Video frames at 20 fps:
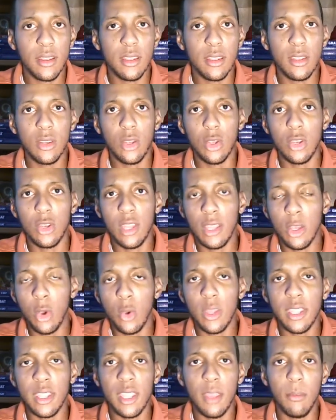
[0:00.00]
You know, they
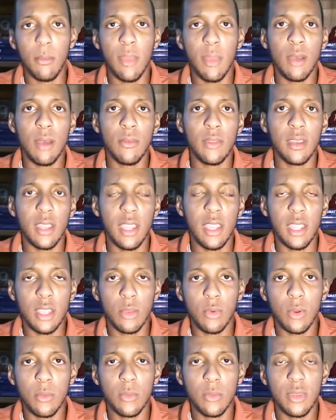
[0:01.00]
go and get Melvin
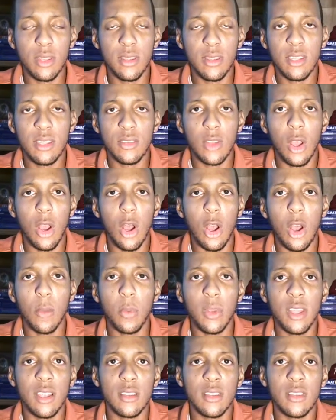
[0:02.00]
Ingram. These are all
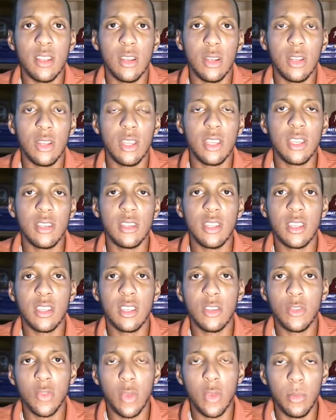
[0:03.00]
players that are looking to
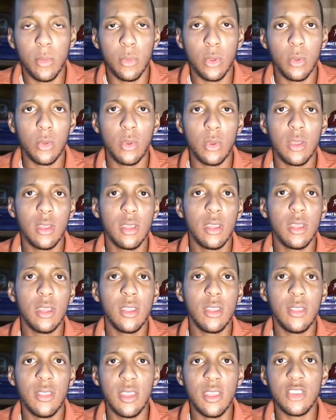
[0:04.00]
contribute
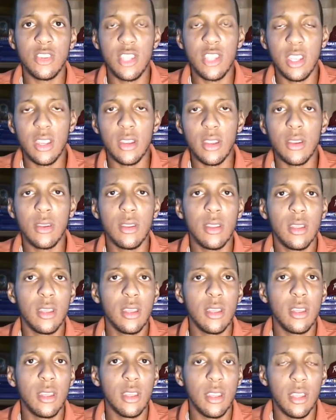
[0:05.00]
this year.
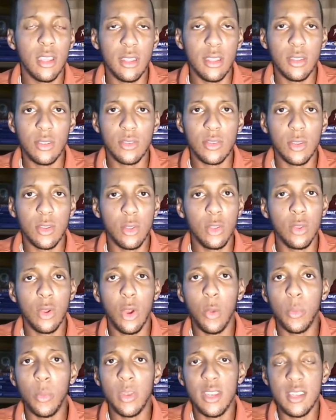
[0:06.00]
And so you're
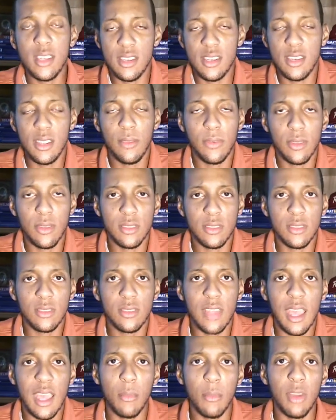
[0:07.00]
hoping that the defense is
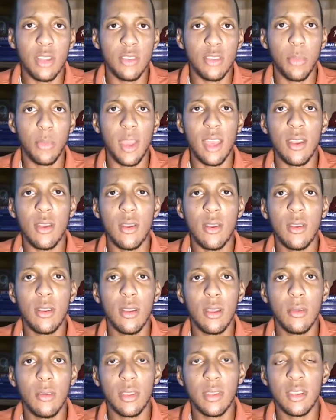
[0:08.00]
that much better
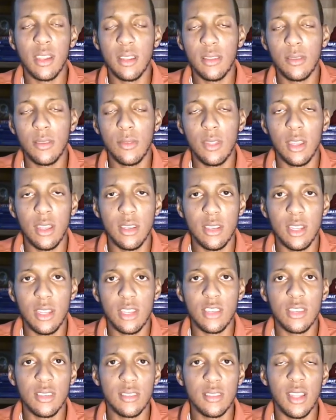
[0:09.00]
because of the
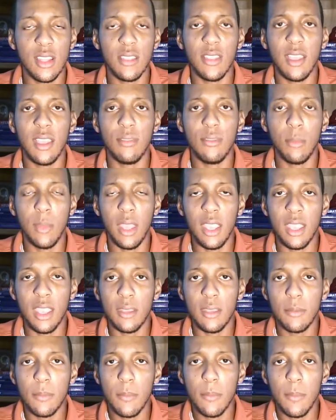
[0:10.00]
additions that they've made.